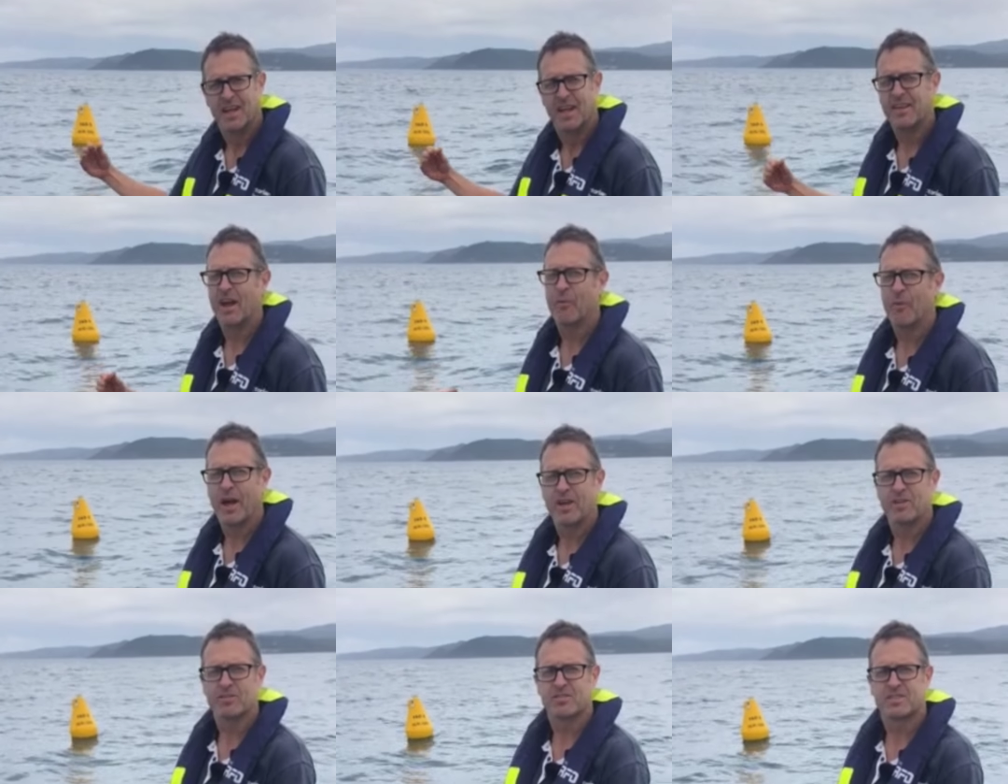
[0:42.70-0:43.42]
And that
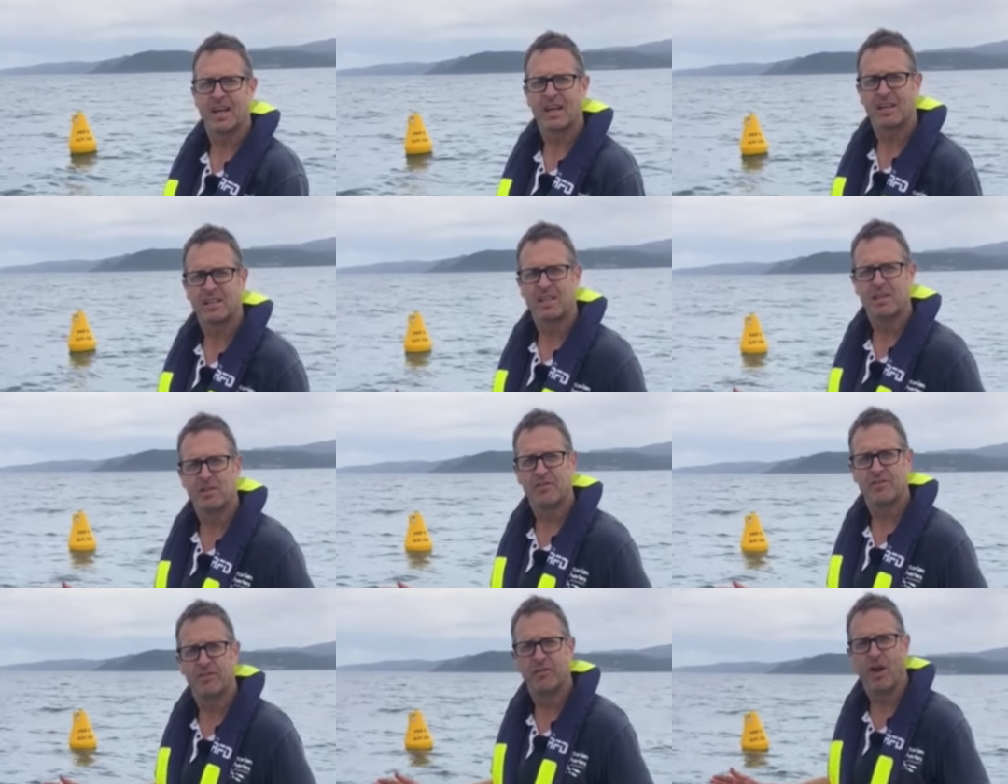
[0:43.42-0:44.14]
way you'll stay
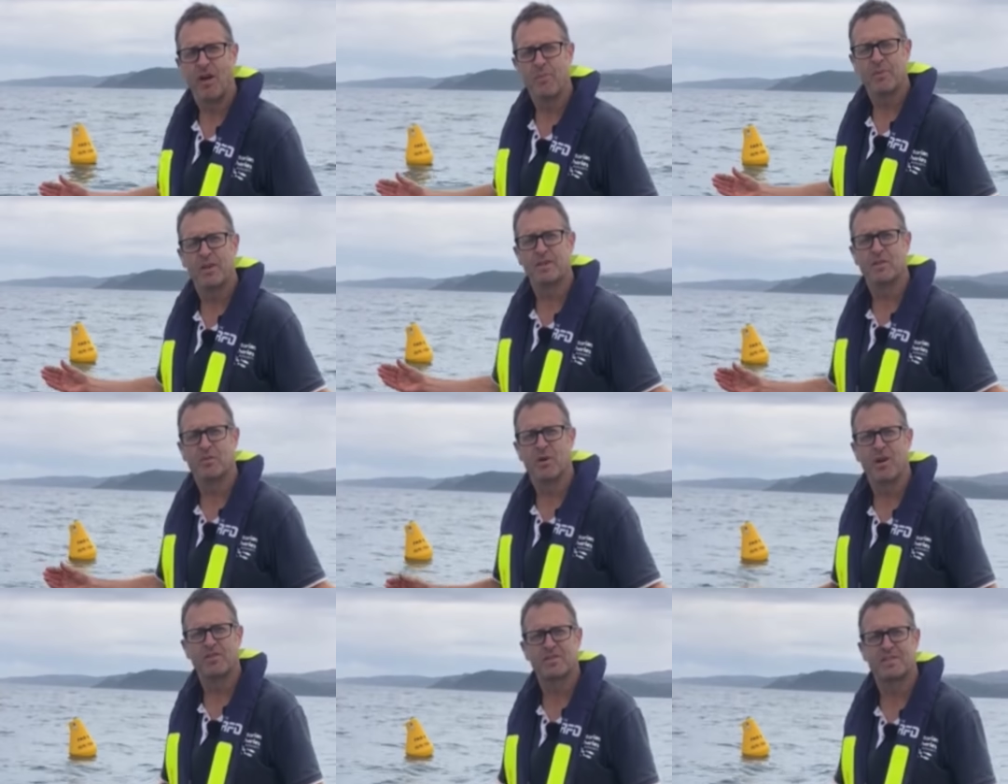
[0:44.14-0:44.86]
clear of the rope and
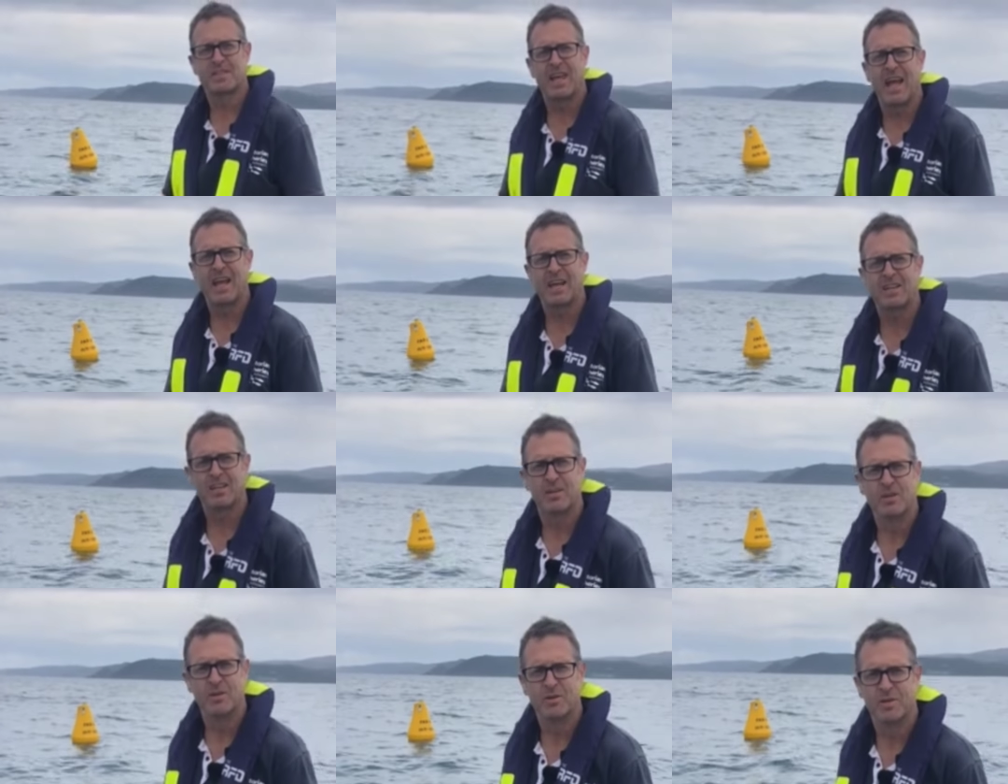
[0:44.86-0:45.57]
you won't snag
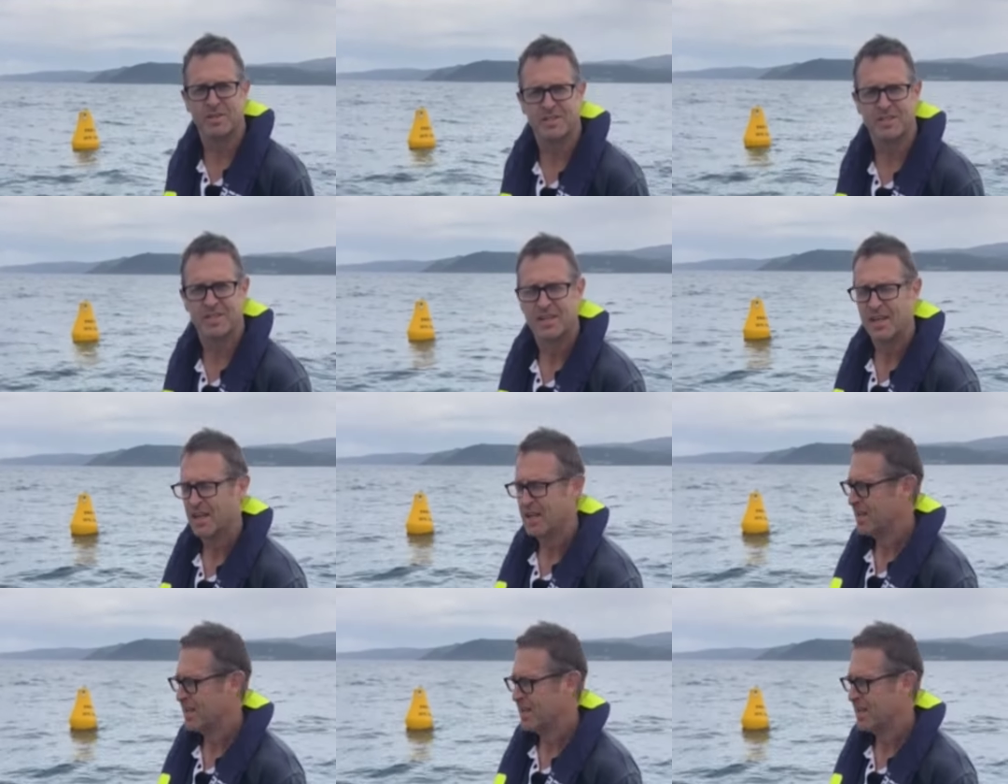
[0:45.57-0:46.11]
your lures.